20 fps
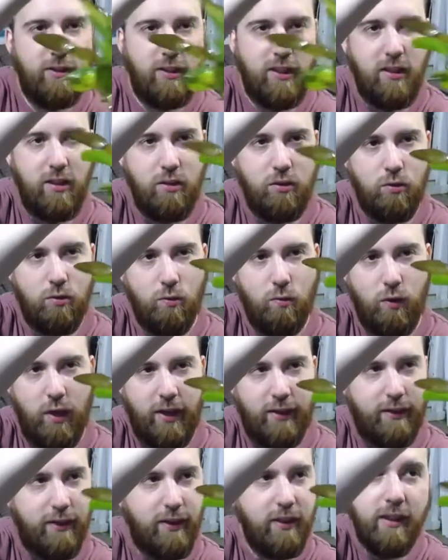those
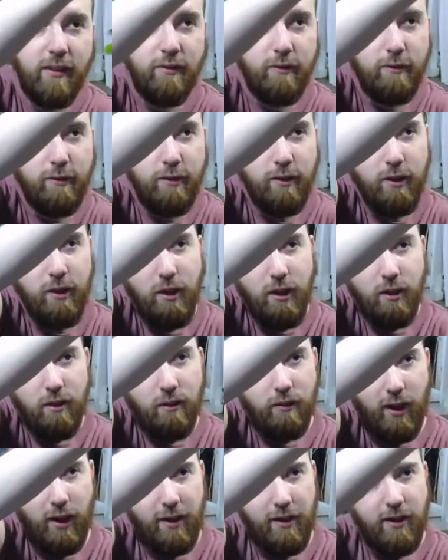red leaf
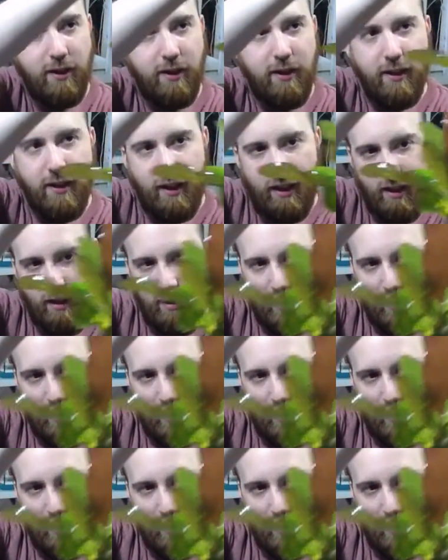right? And this